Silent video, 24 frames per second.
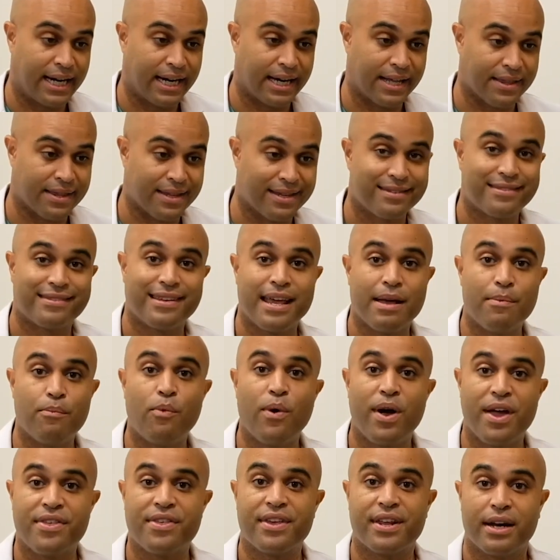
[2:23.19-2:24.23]
the same way
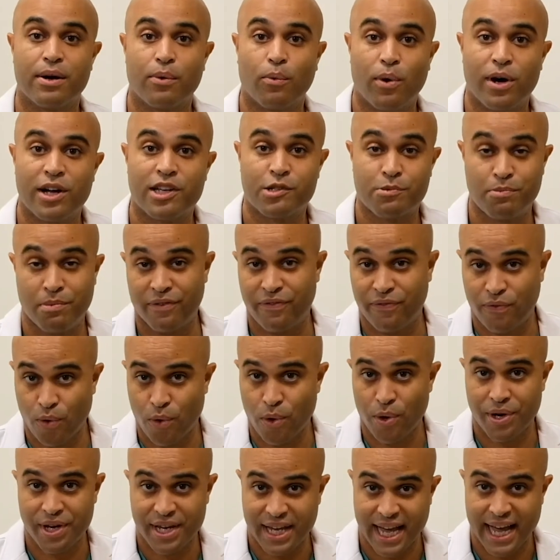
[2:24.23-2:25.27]
that it was before
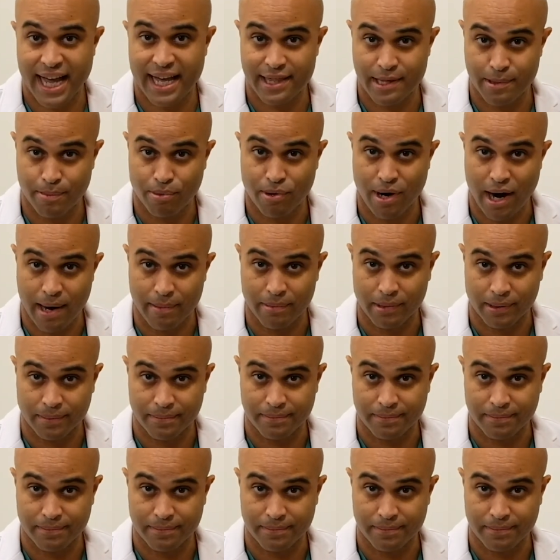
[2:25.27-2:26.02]
you had the problem.